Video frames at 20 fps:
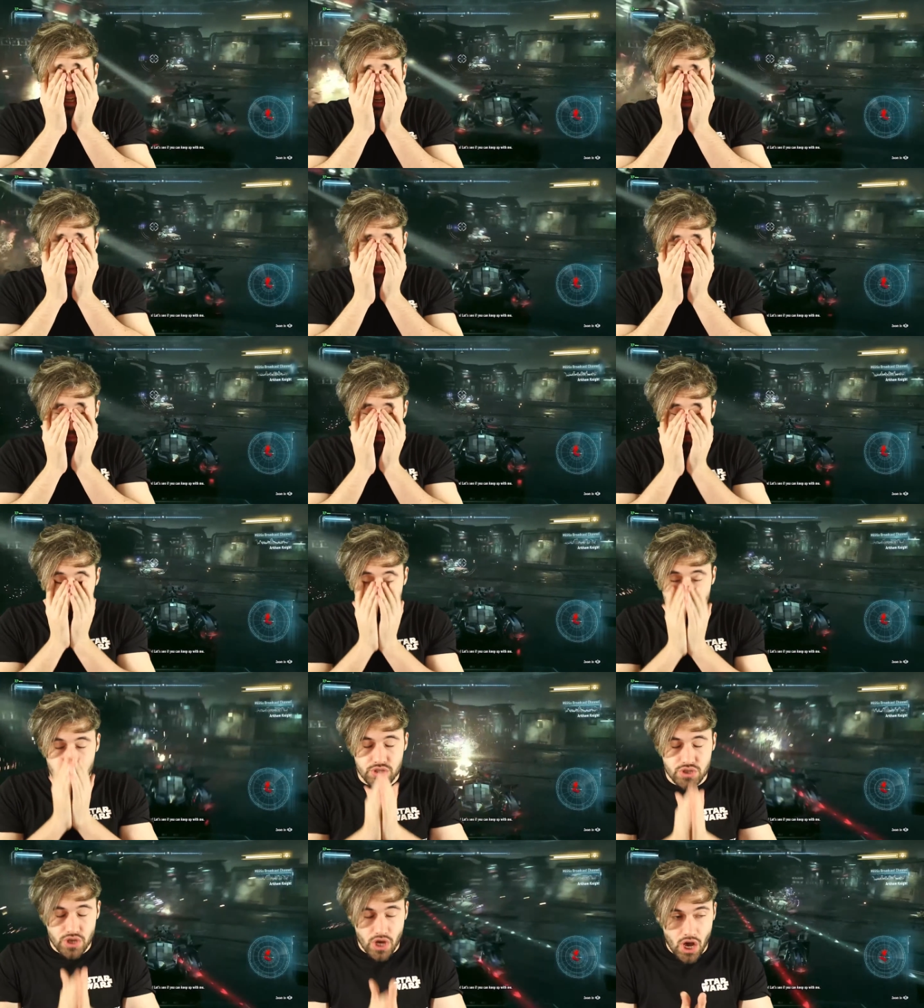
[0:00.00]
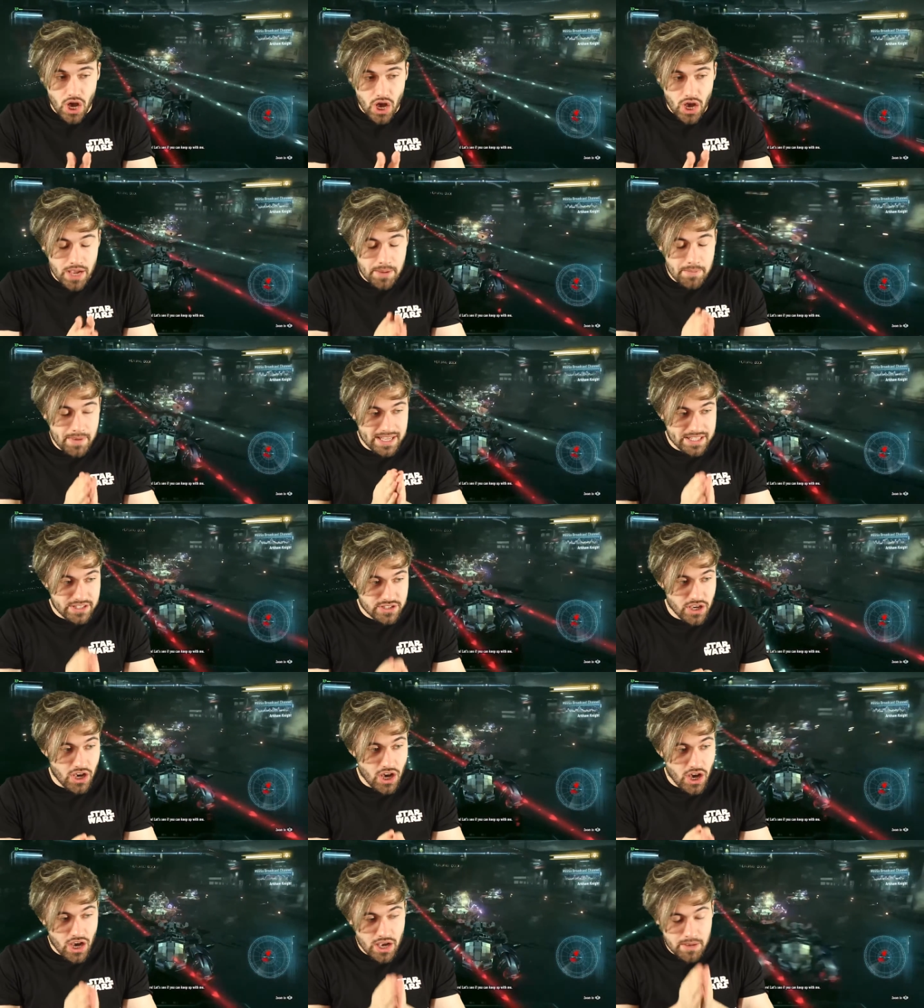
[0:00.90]
it, time and
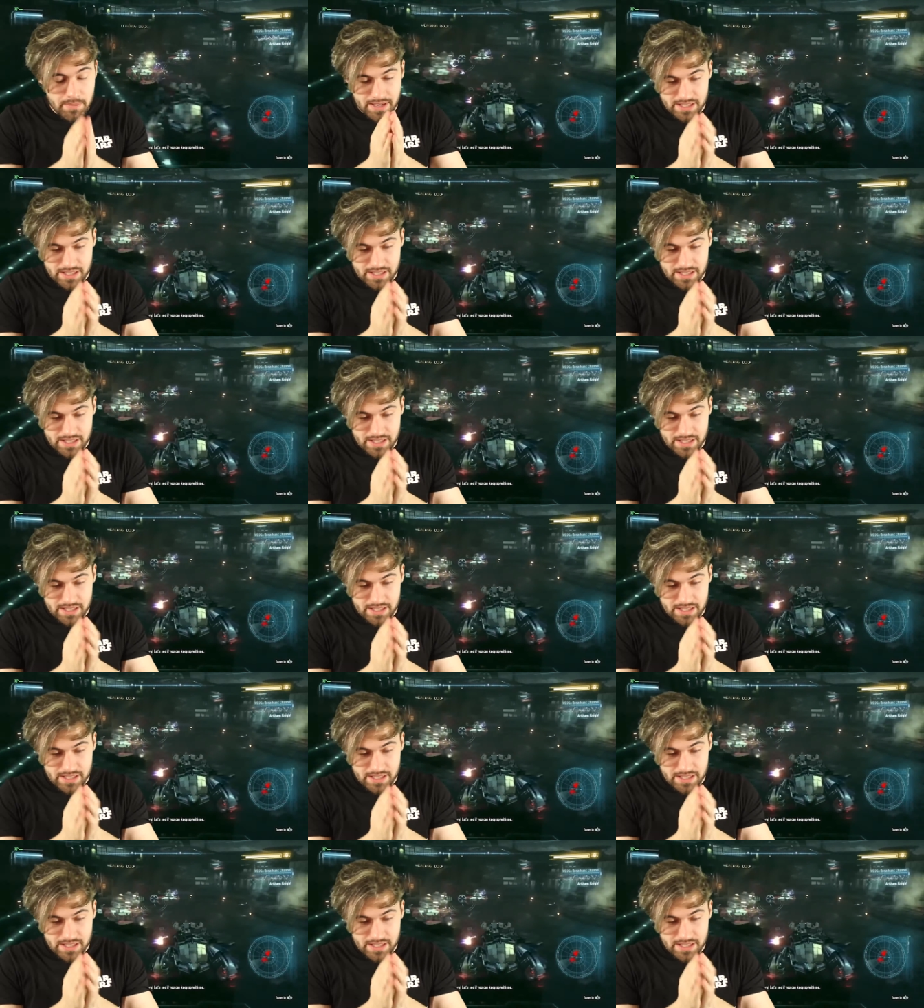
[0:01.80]
time